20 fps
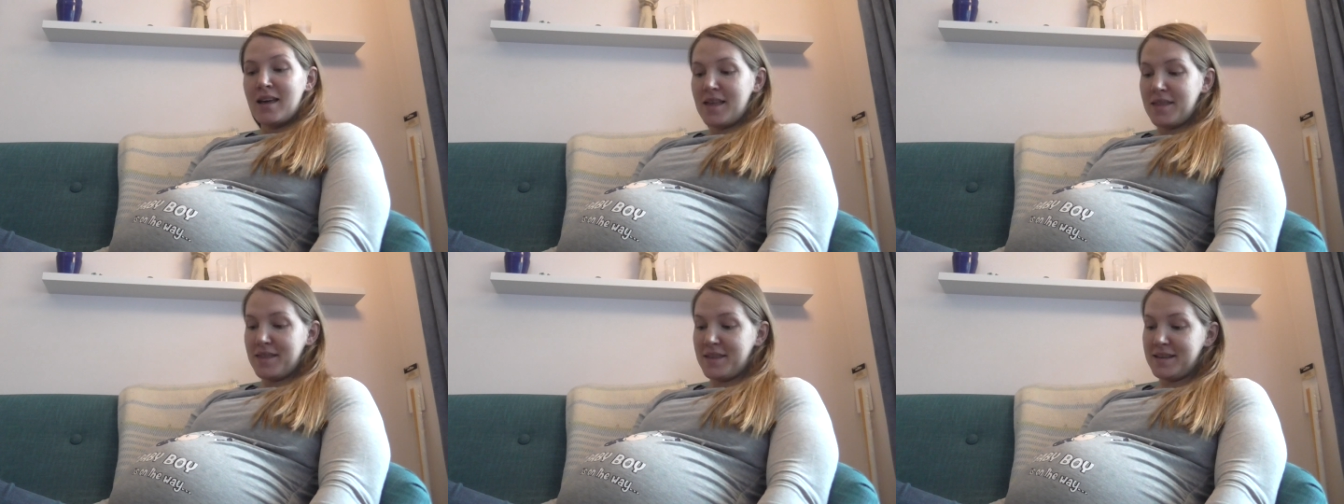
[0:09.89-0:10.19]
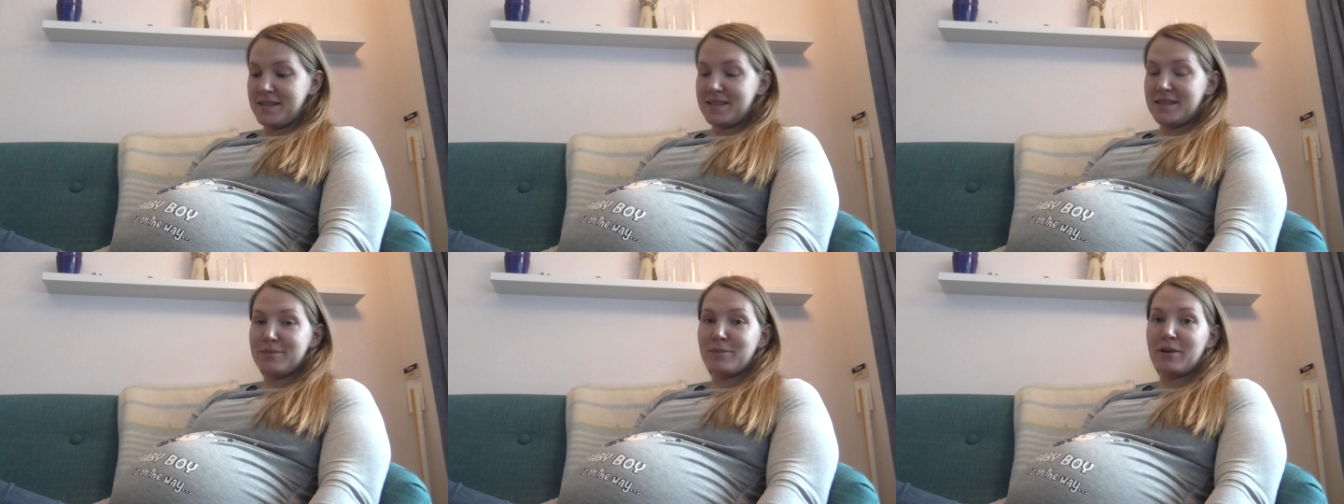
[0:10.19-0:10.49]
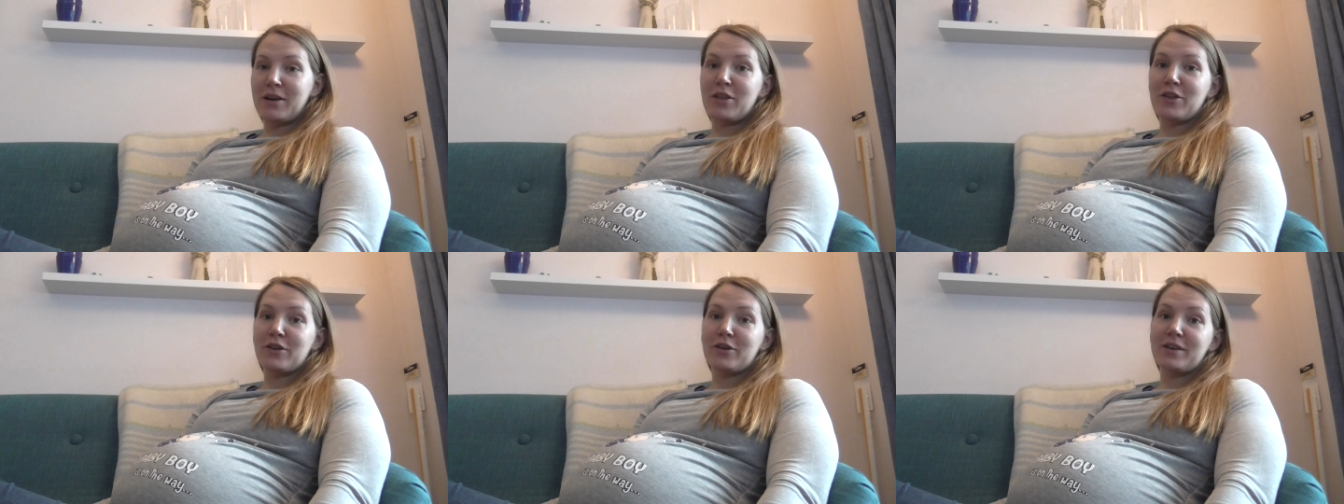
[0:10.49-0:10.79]
and this is
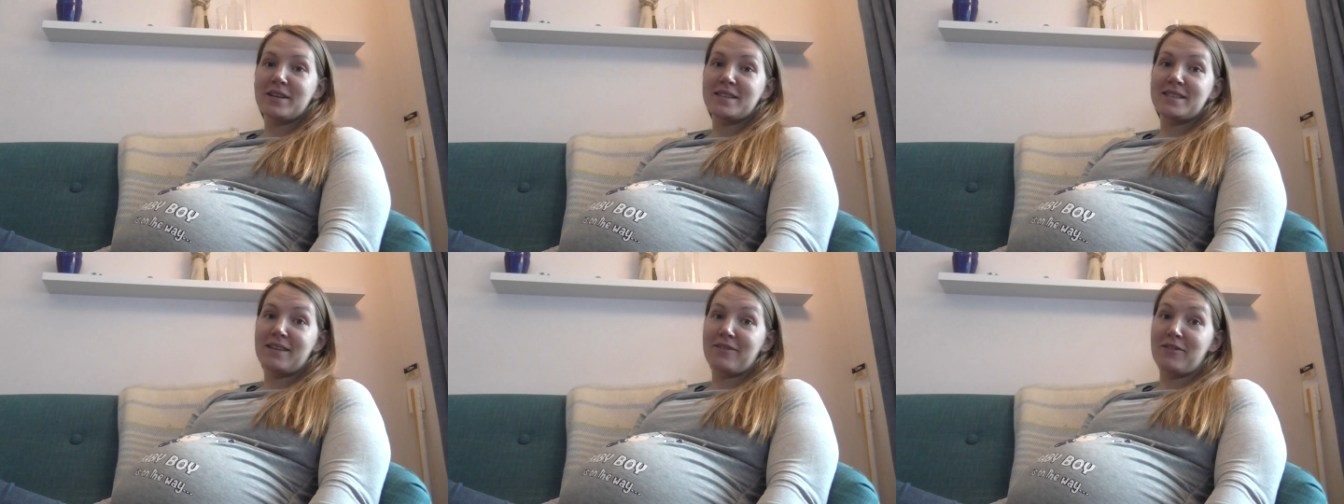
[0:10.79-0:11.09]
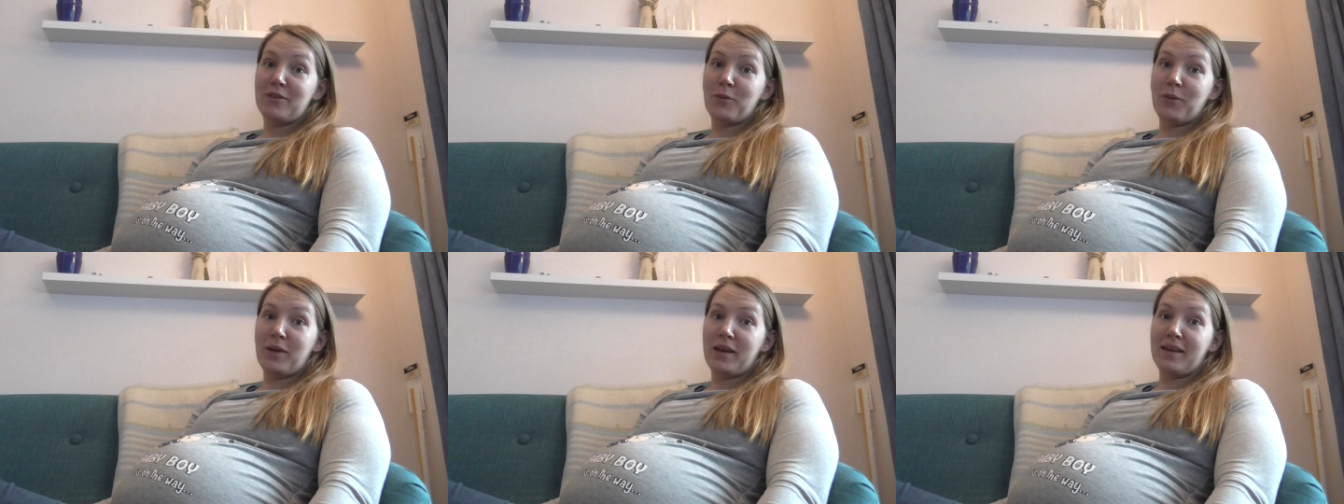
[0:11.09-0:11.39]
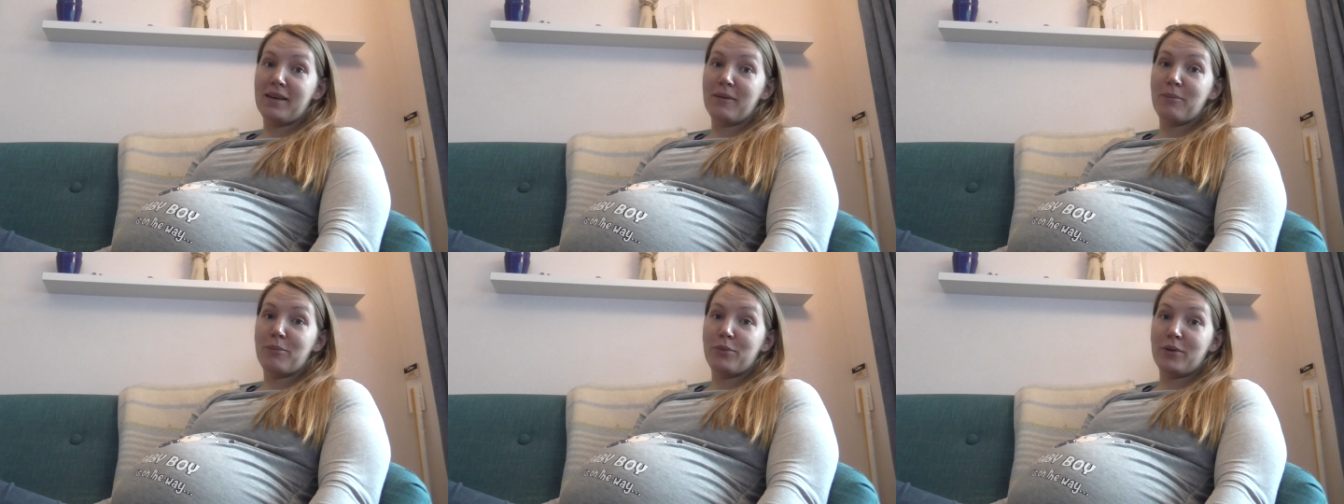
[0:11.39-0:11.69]
my 37
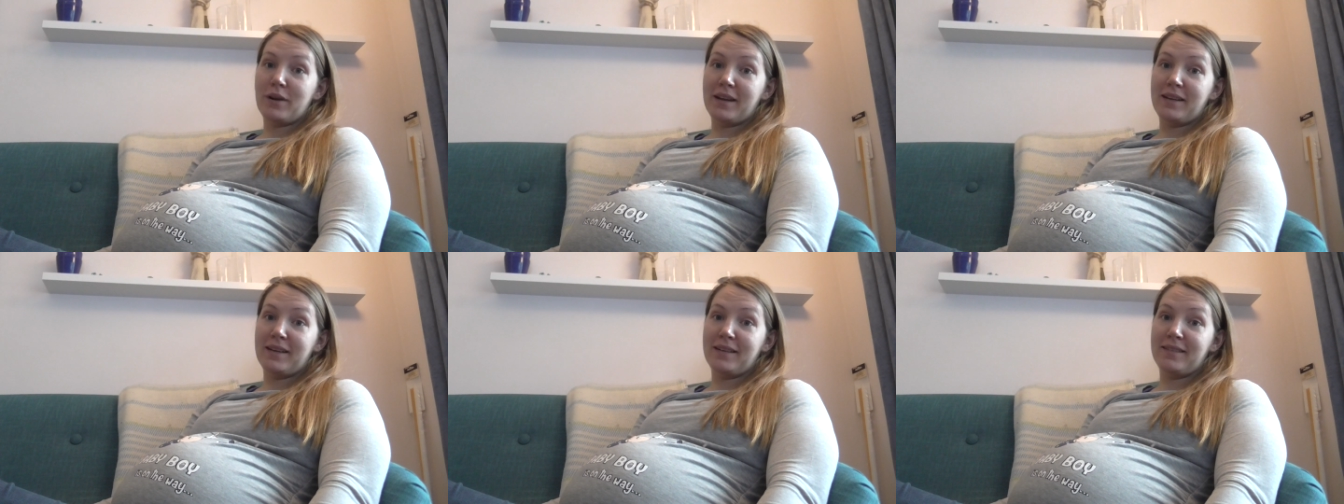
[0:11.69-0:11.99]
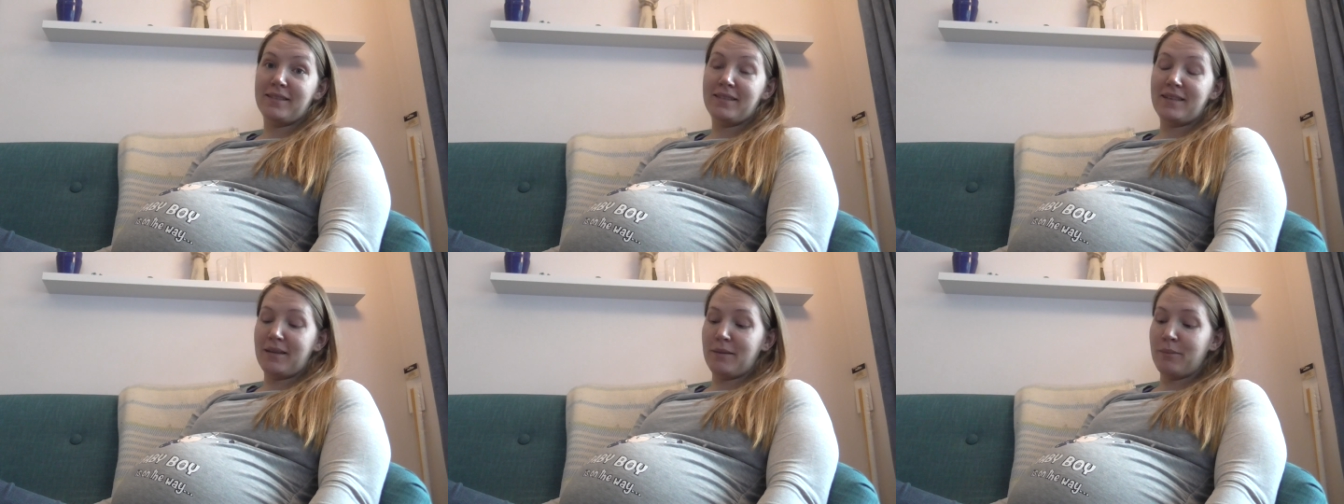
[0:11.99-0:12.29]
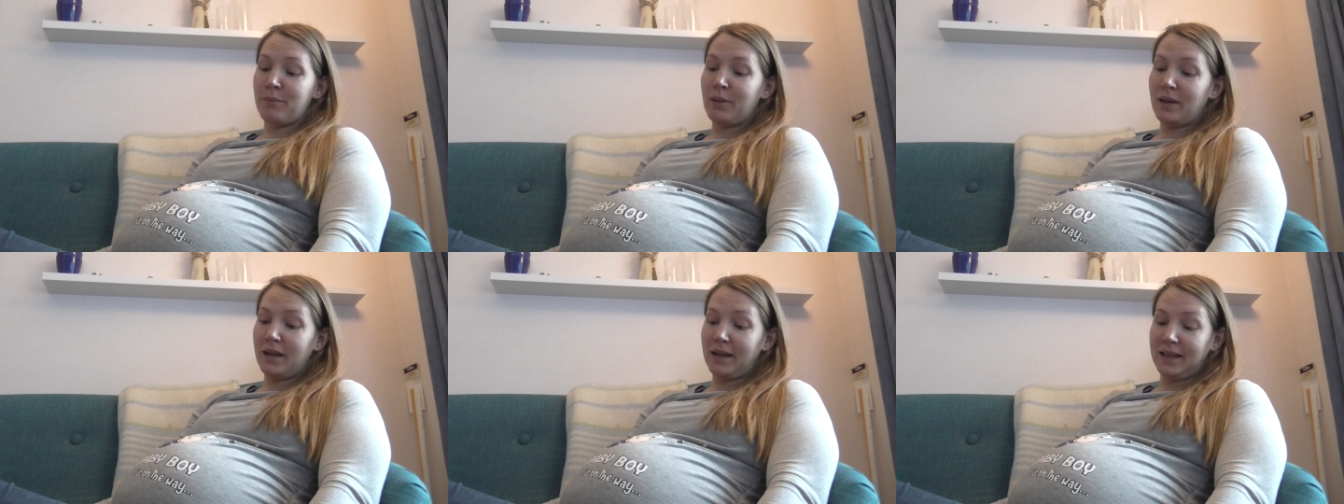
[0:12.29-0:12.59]
week pregnant
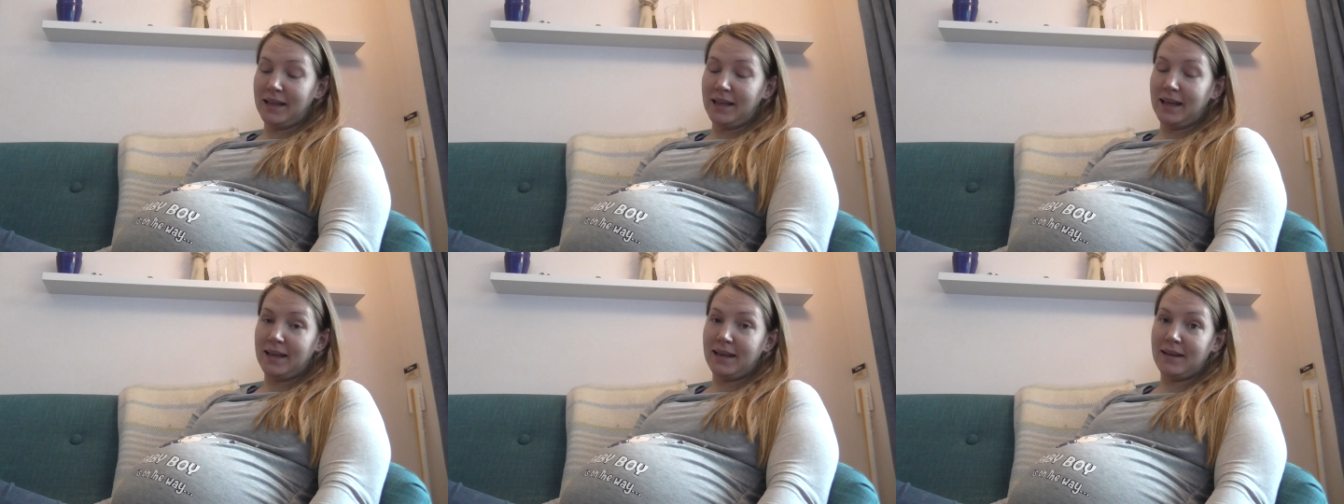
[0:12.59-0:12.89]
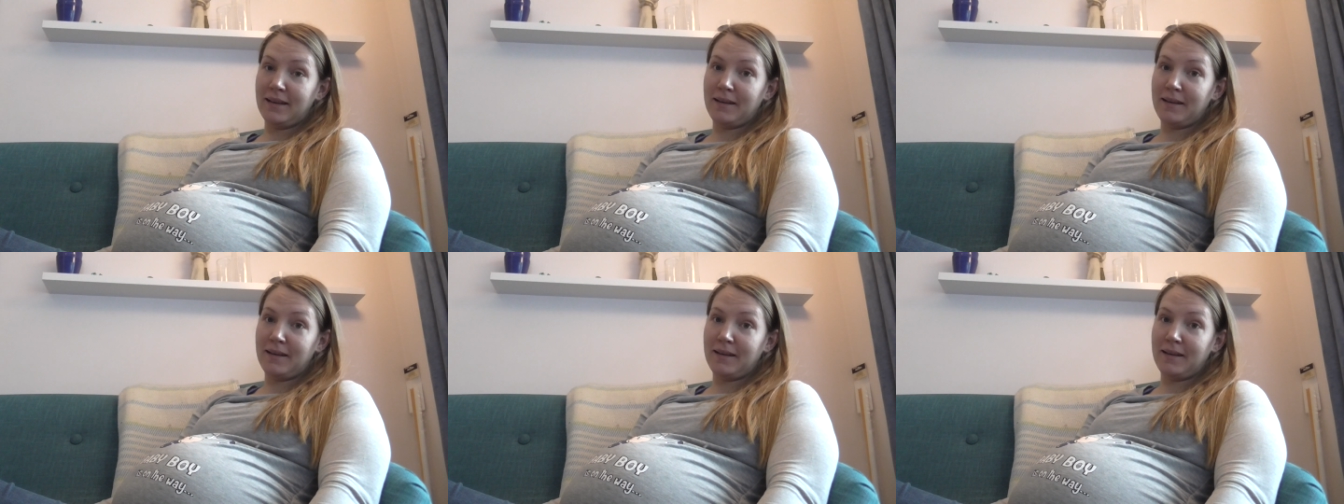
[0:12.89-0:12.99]
belly.